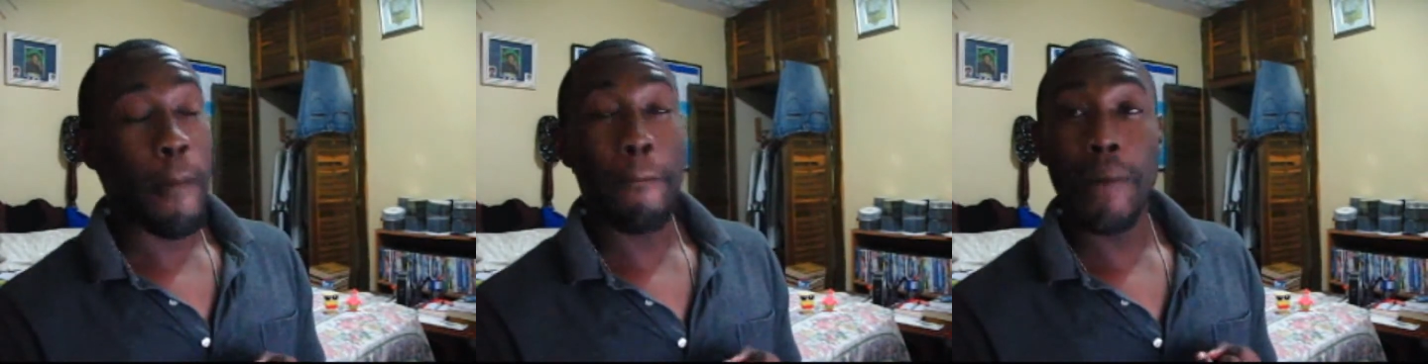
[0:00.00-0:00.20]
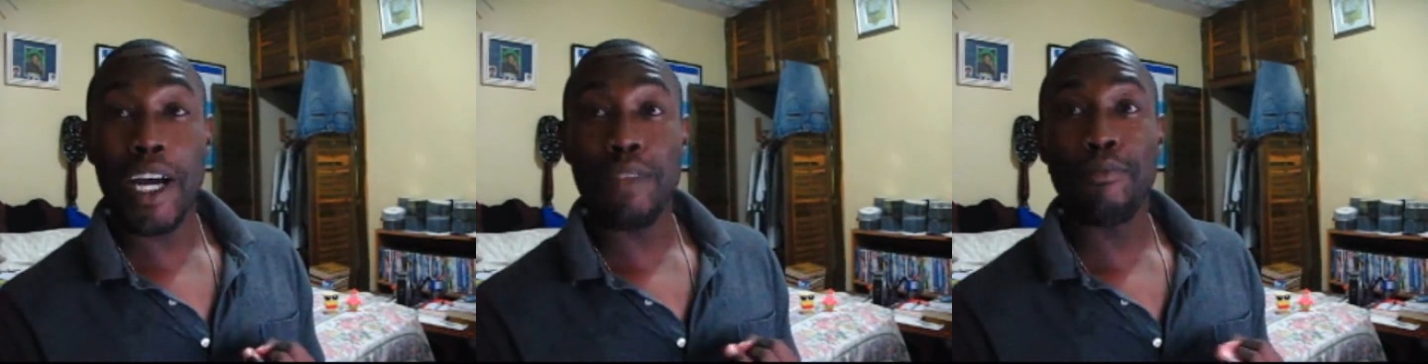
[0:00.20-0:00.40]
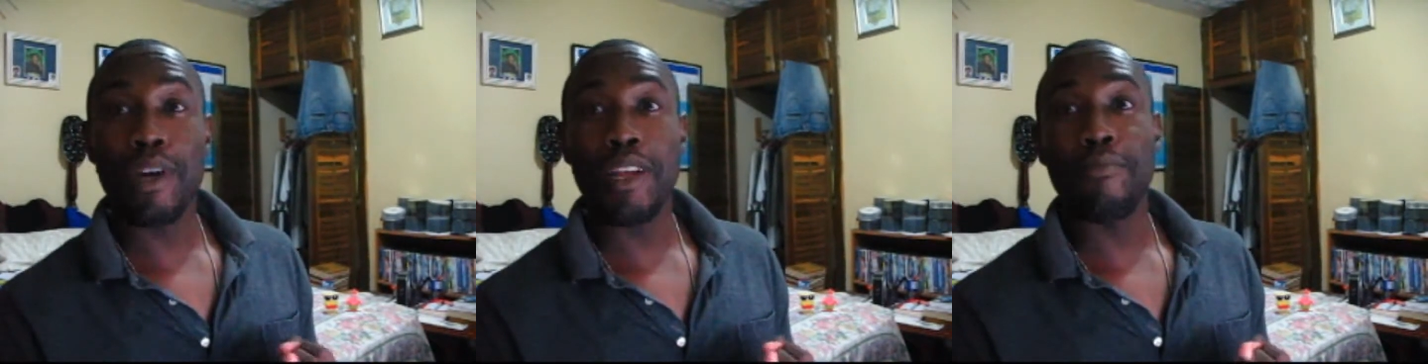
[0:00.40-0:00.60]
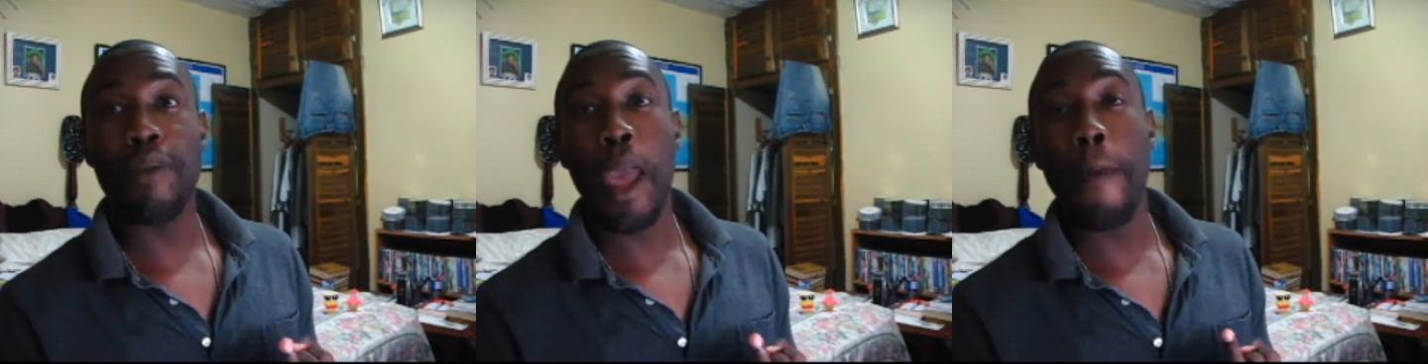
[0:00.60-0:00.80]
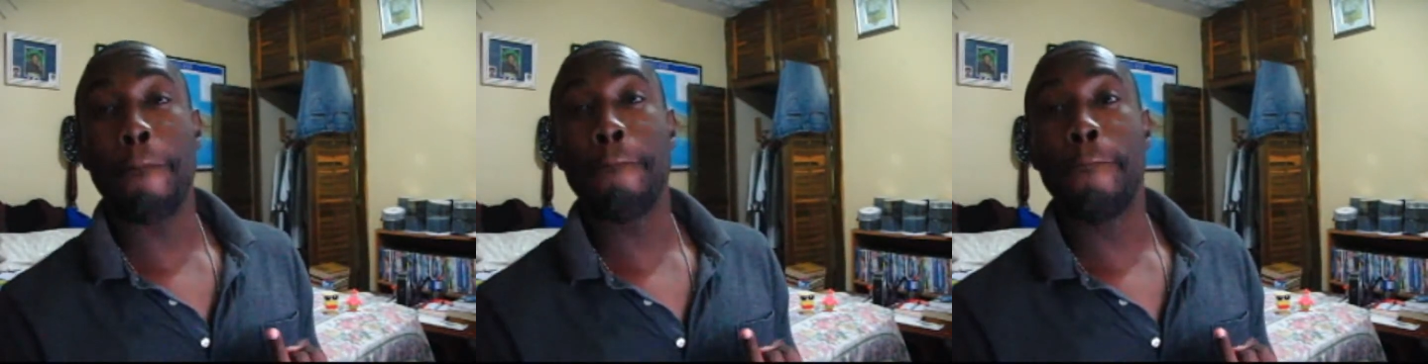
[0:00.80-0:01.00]
Madman
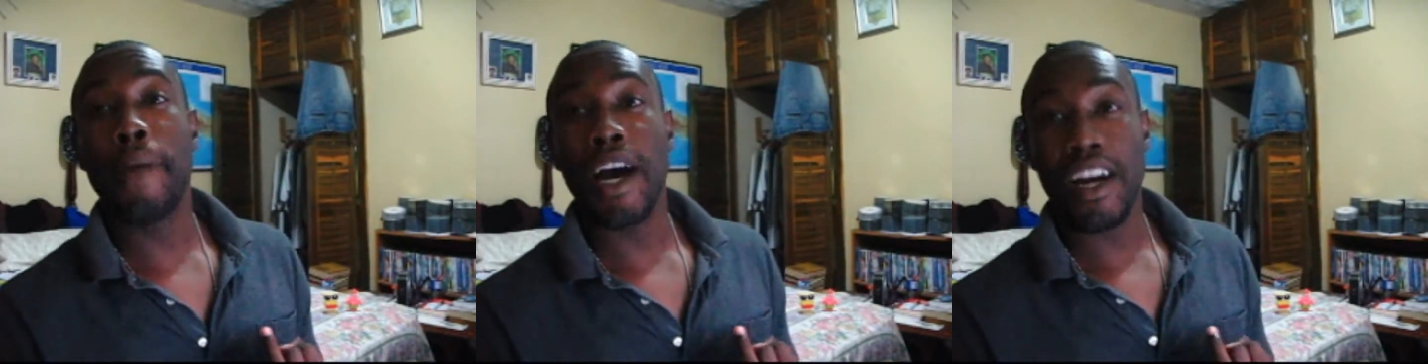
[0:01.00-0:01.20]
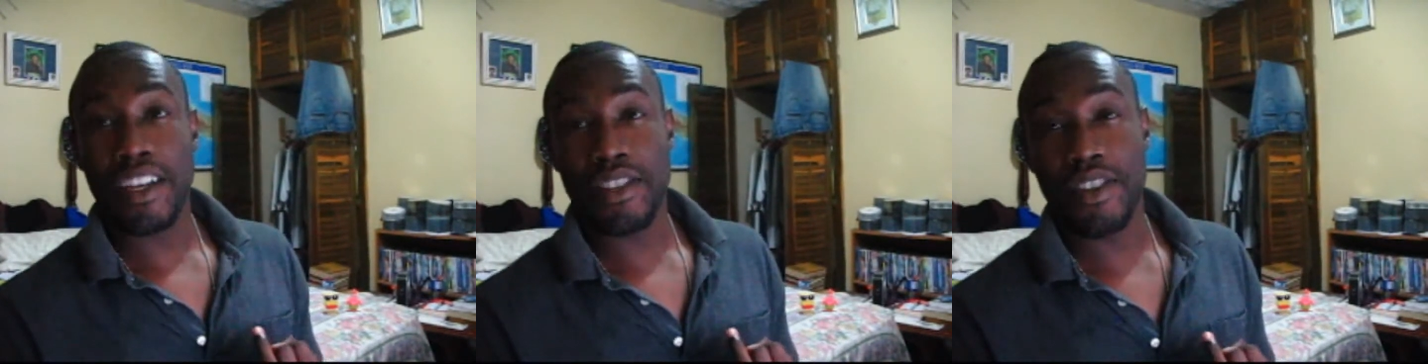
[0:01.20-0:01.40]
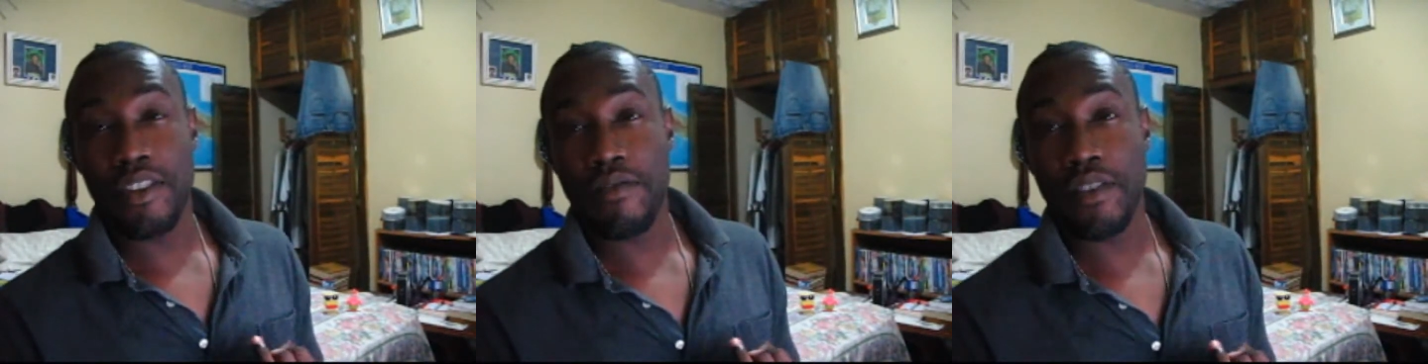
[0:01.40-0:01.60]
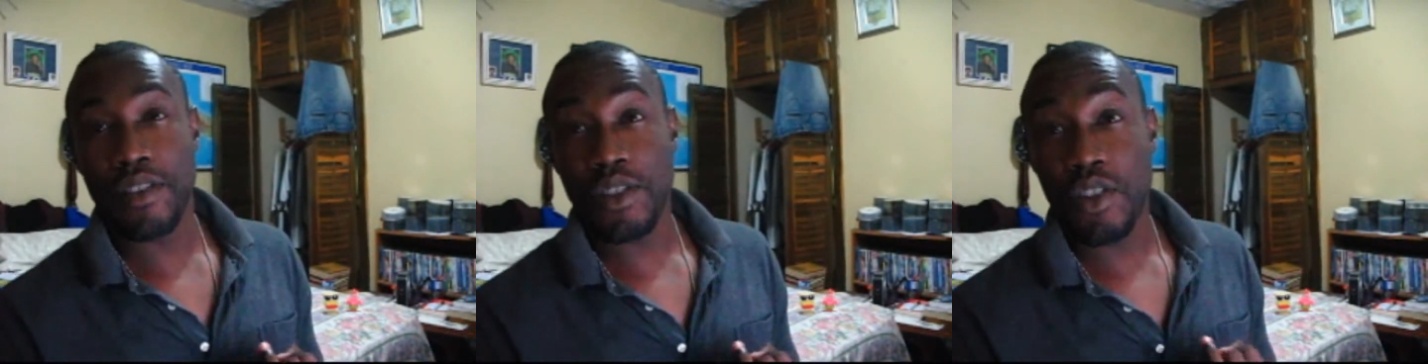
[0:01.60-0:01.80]
might box if you